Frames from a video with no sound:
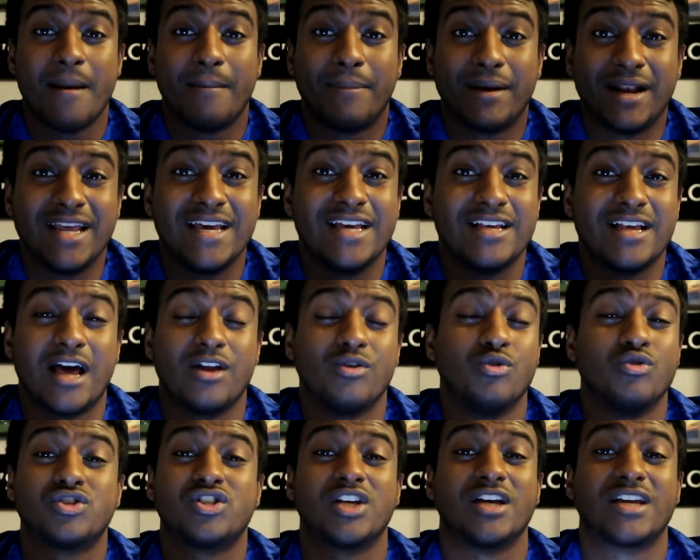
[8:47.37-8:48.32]
Please, and
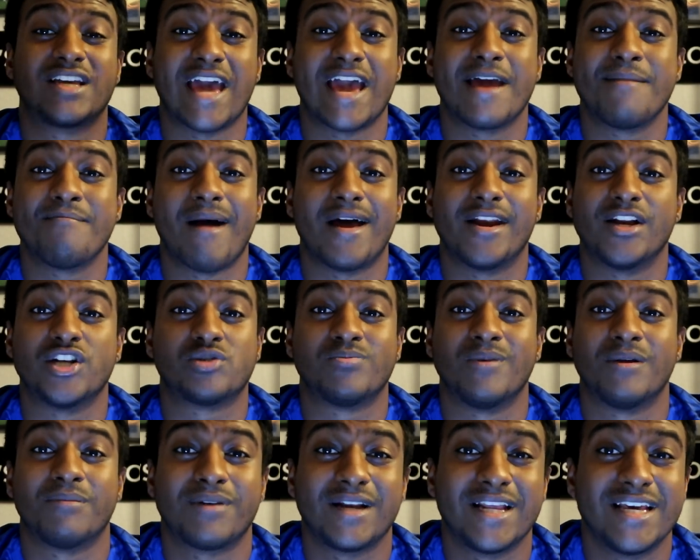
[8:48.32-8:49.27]
also game
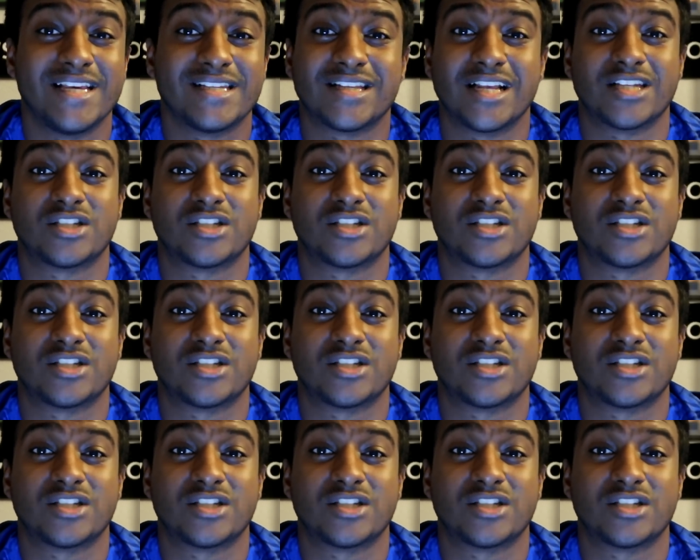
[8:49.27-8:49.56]
management, please,